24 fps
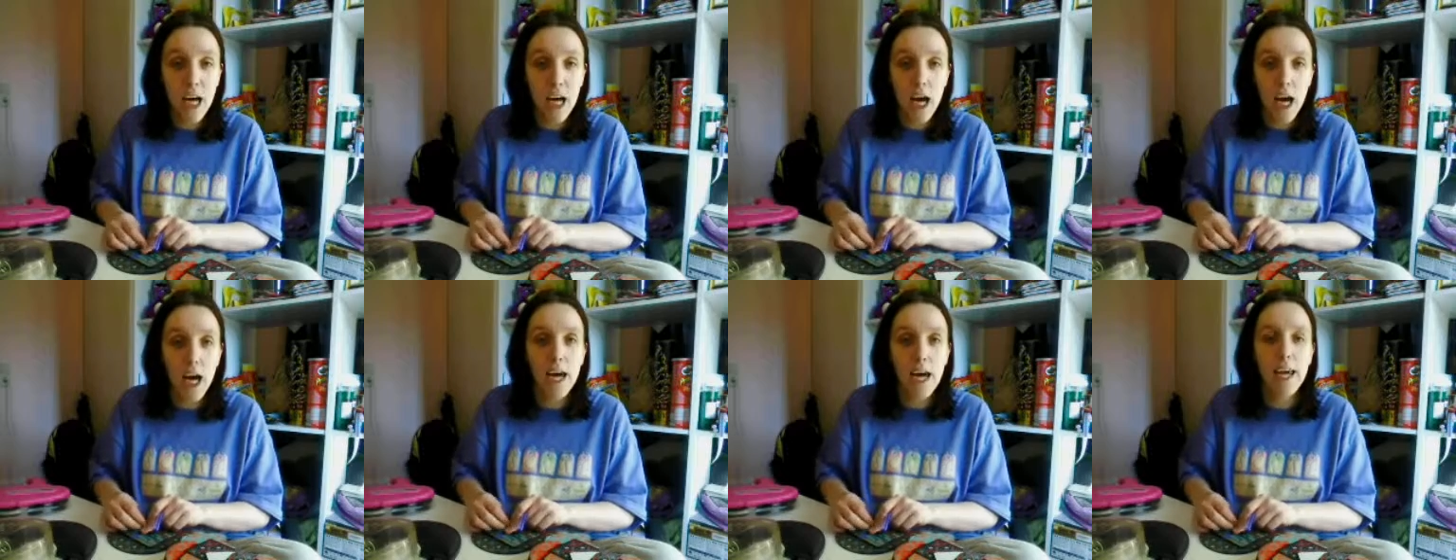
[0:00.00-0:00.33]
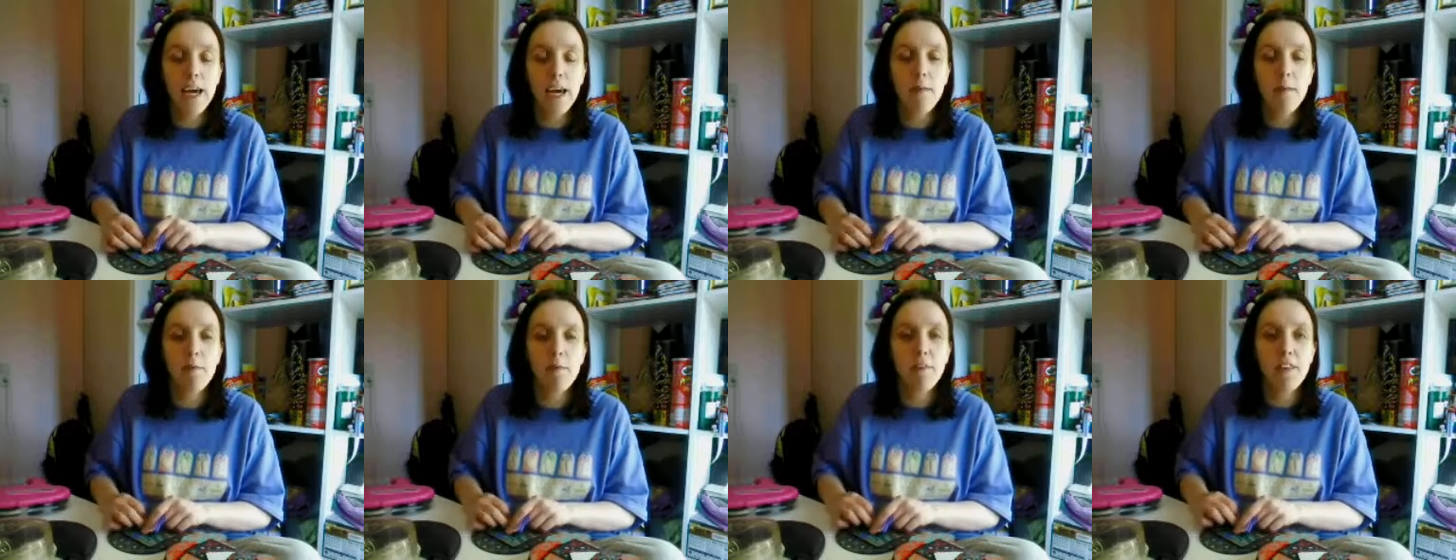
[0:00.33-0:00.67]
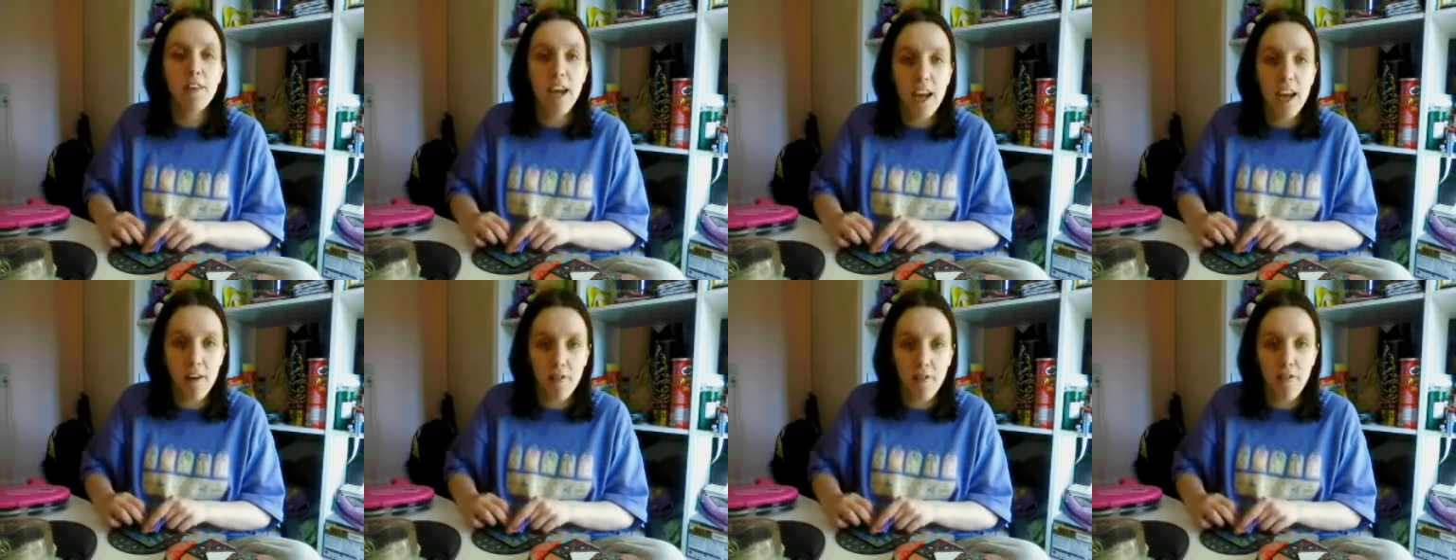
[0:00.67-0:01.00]
I am
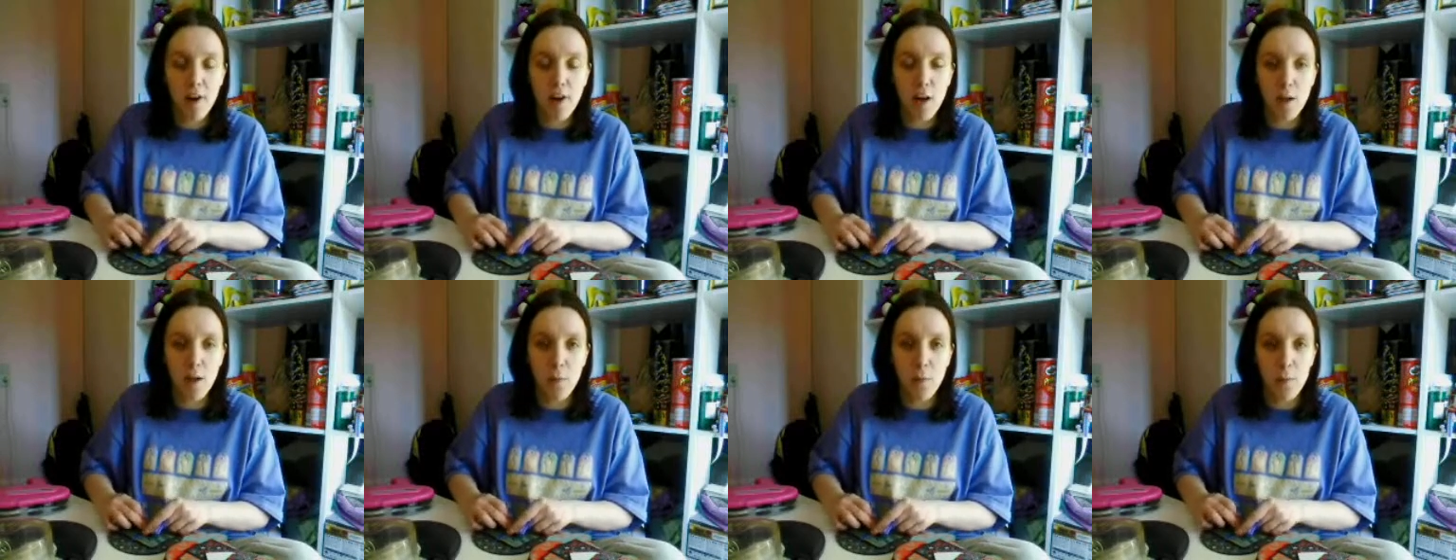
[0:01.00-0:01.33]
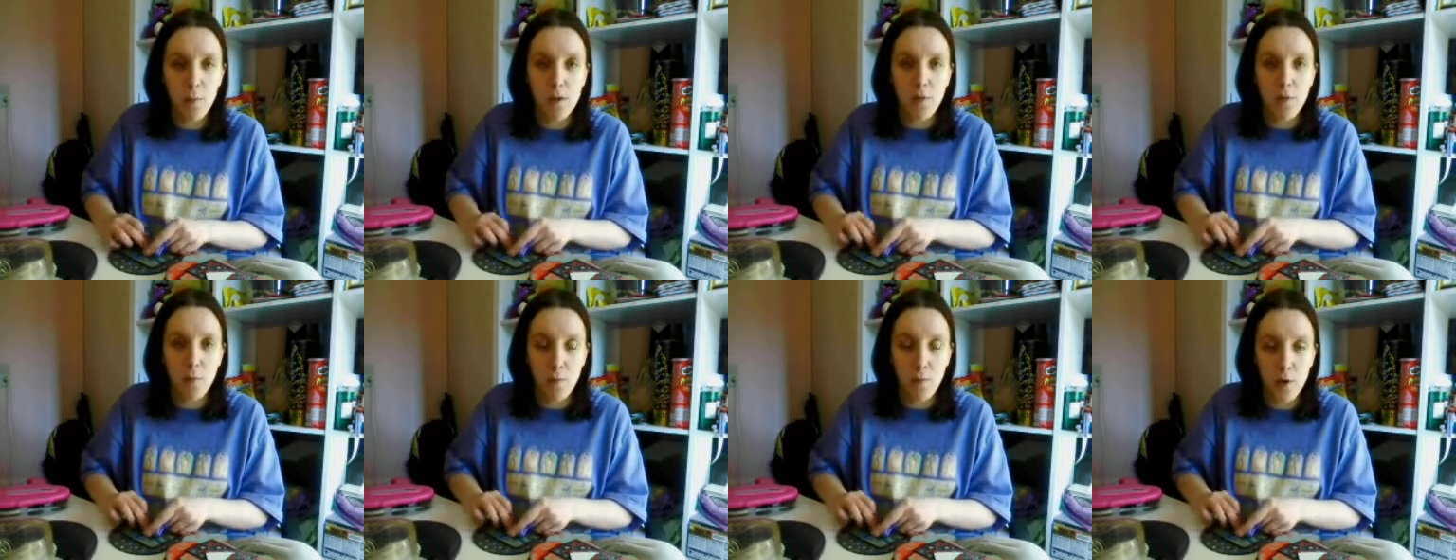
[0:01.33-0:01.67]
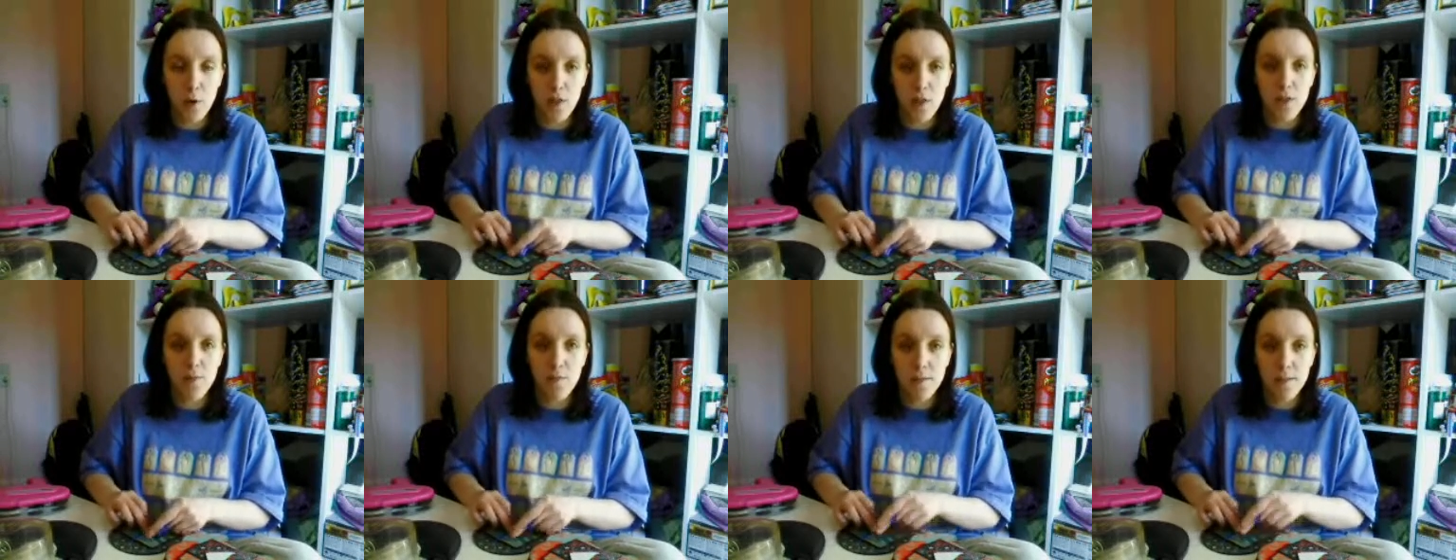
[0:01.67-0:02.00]
terrified with
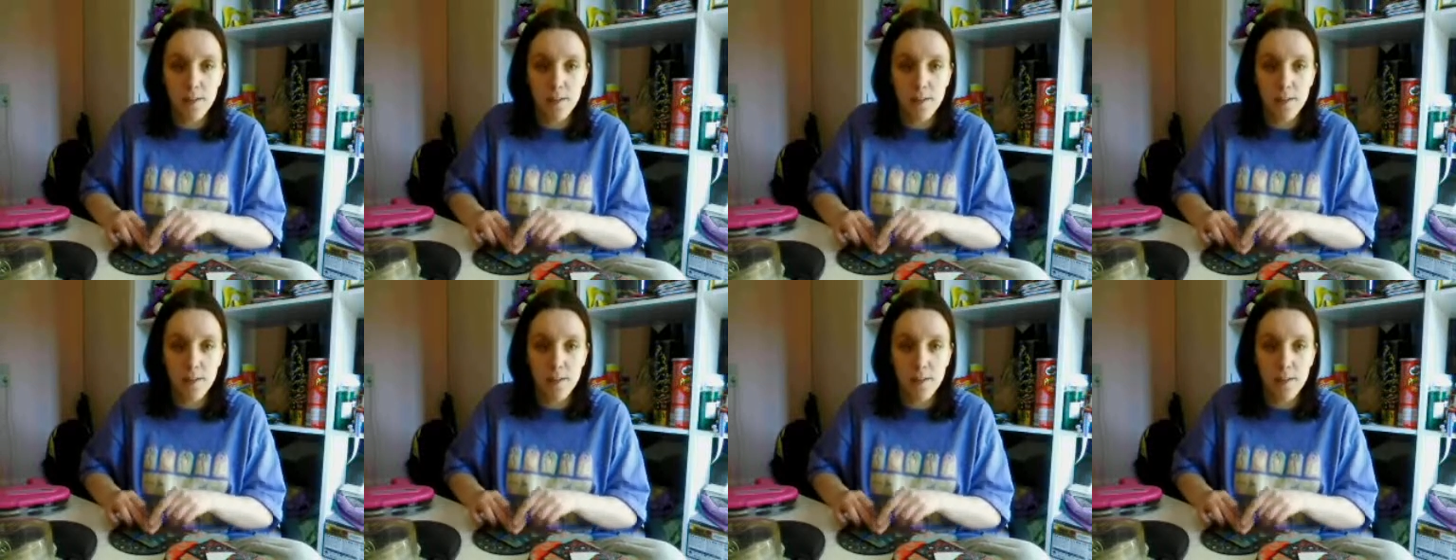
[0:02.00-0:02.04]
what